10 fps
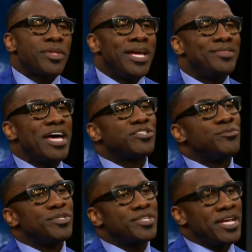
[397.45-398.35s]
And that's the
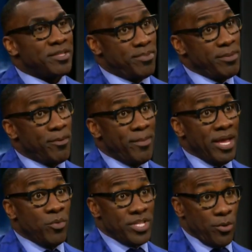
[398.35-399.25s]
mistake that people made
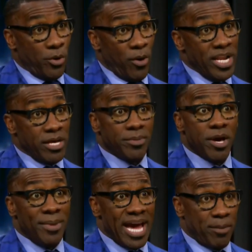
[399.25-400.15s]
when they were grading him
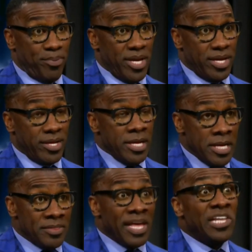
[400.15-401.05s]
coming out of Pitt.
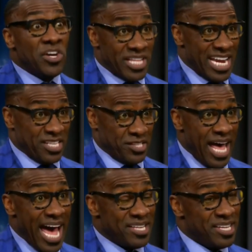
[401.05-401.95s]
They looked at his
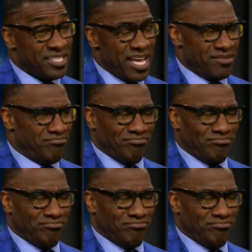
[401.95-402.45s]
size and it's like,